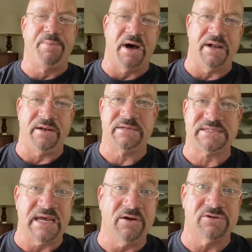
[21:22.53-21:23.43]
But
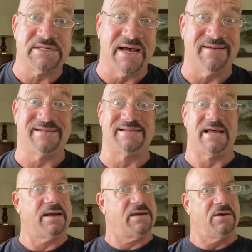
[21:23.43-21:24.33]
single cells is
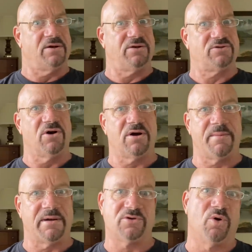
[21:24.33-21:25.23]
like, you know, you're talking
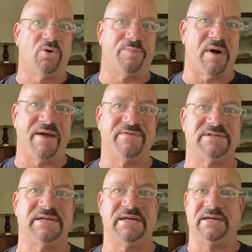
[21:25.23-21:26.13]
about total
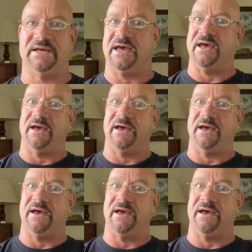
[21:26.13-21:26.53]
privacy.